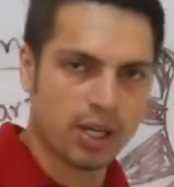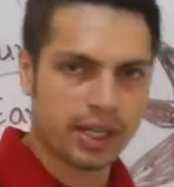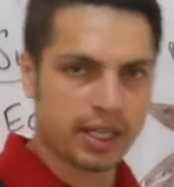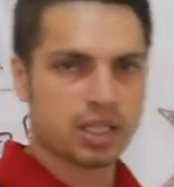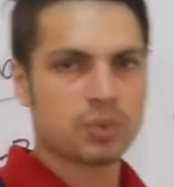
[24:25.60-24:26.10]
I
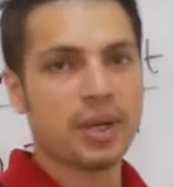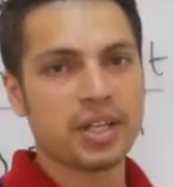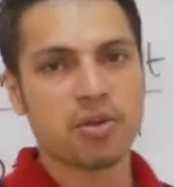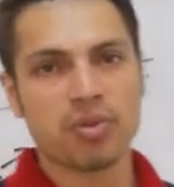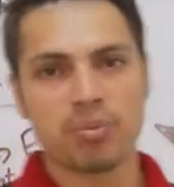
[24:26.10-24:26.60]
can
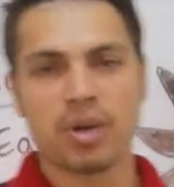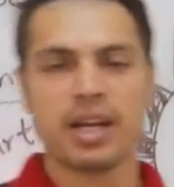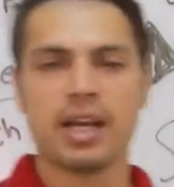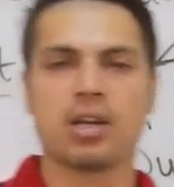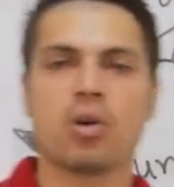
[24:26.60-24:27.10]
explain you with my
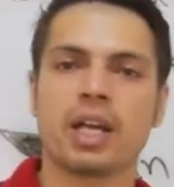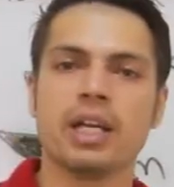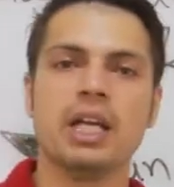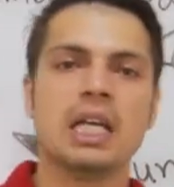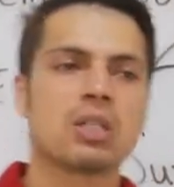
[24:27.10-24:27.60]
hand.
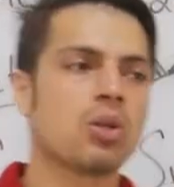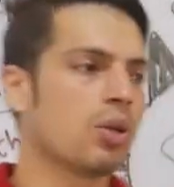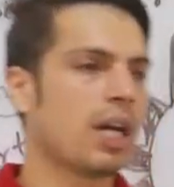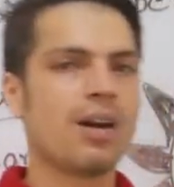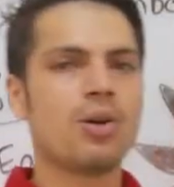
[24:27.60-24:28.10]
Okay, so
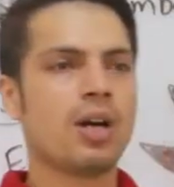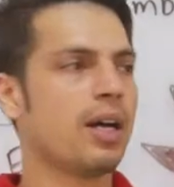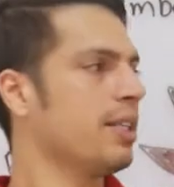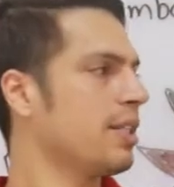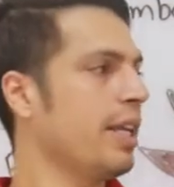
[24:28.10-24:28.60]
now
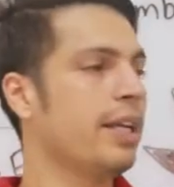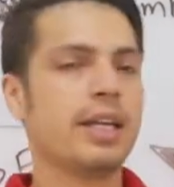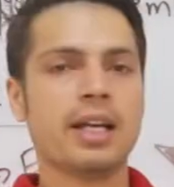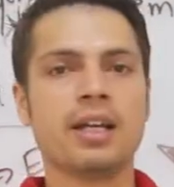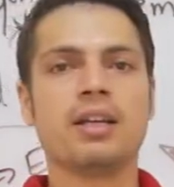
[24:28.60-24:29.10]
I
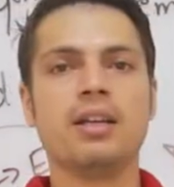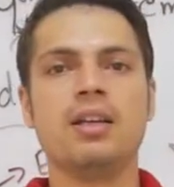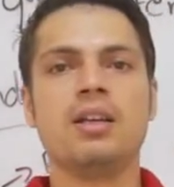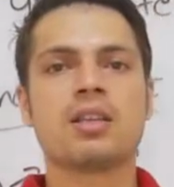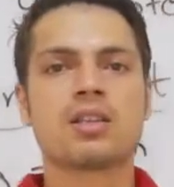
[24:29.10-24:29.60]
see
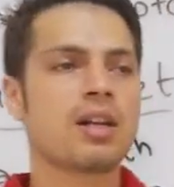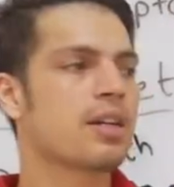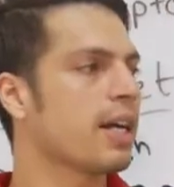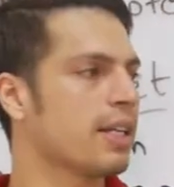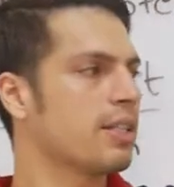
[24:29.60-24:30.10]

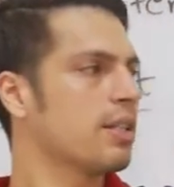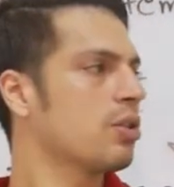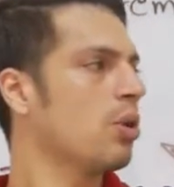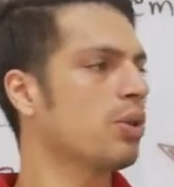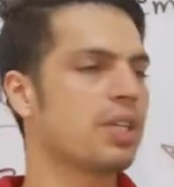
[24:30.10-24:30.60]

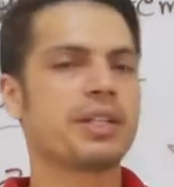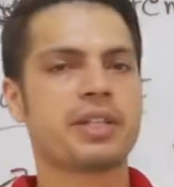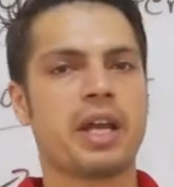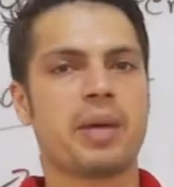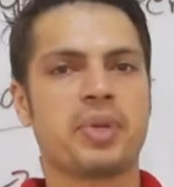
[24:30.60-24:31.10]
sunrise. So
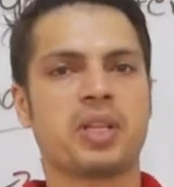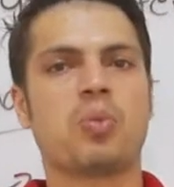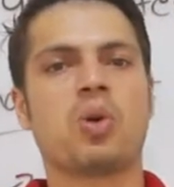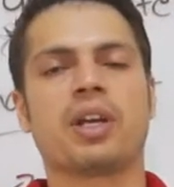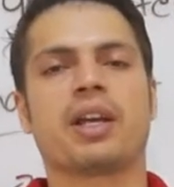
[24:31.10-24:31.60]
6 a.m. in the
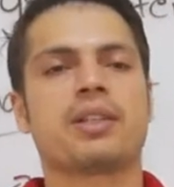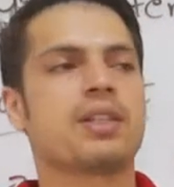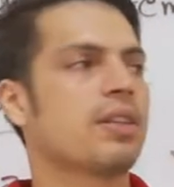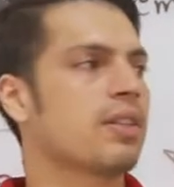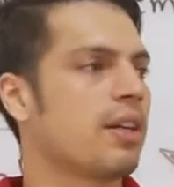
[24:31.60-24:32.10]
morning I
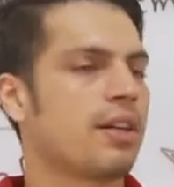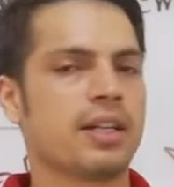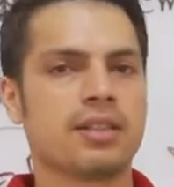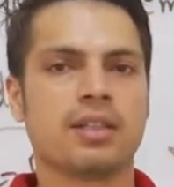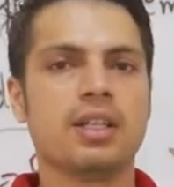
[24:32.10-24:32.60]
see
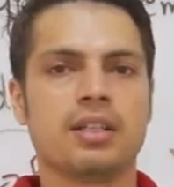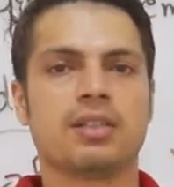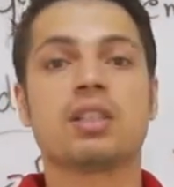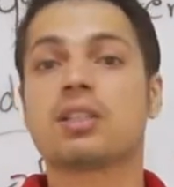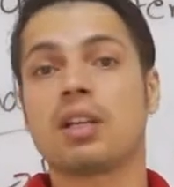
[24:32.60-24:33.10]
sunrise.
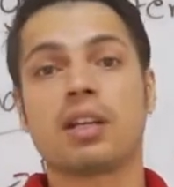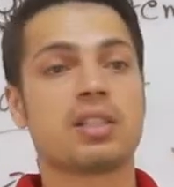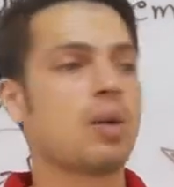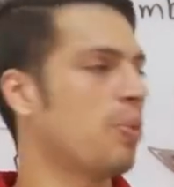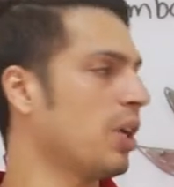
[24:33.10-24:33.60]
Just an
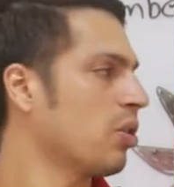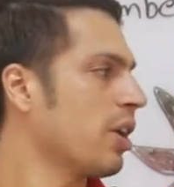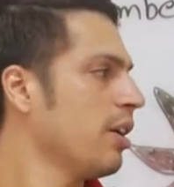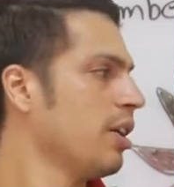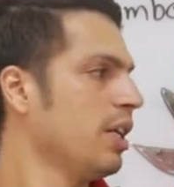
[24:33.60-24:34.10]
example.
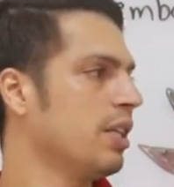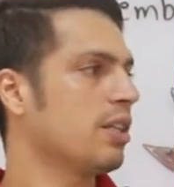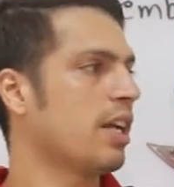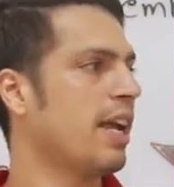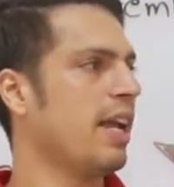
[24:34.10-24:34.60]
Okay.
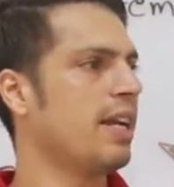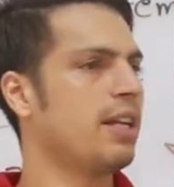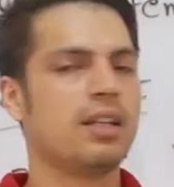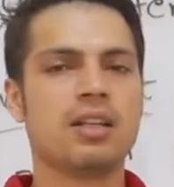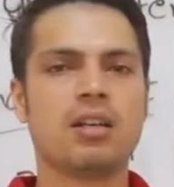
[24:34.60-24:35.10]

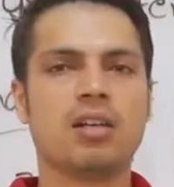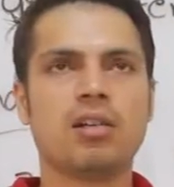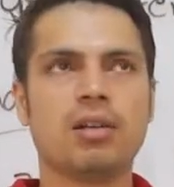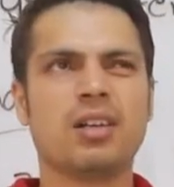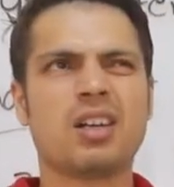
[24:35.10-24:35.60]
And
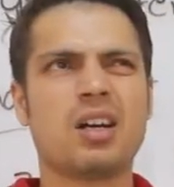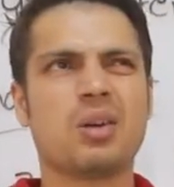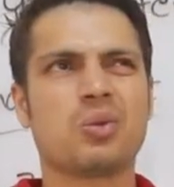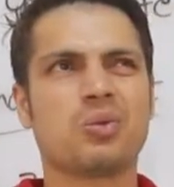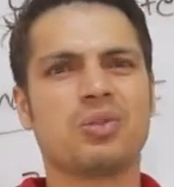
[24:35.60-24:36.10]

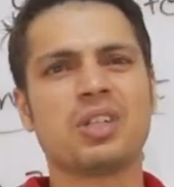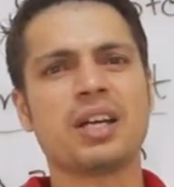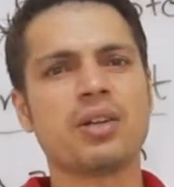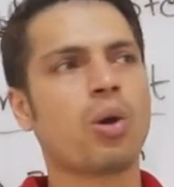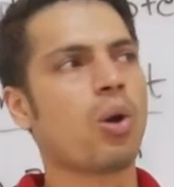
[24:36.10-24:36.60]
around
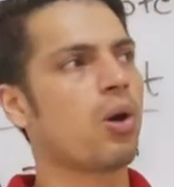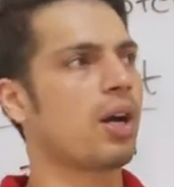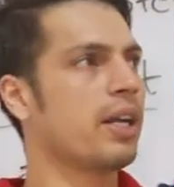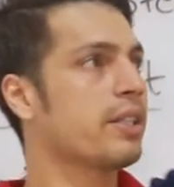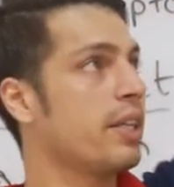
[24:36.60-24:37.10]
9
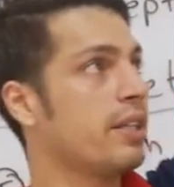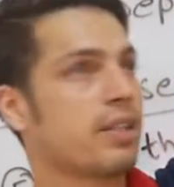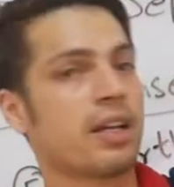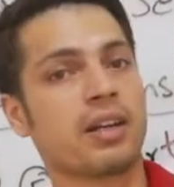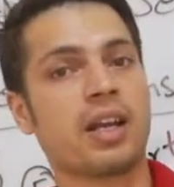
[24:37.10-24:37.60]
o'clock I see
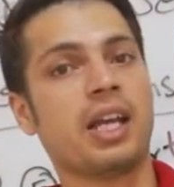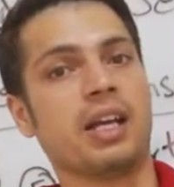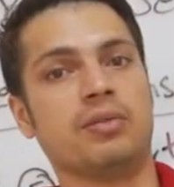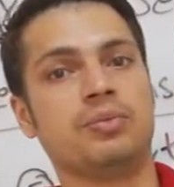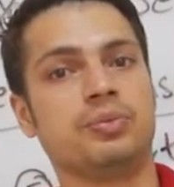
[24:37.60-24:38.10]
sun
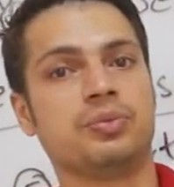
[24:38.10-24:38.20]
here.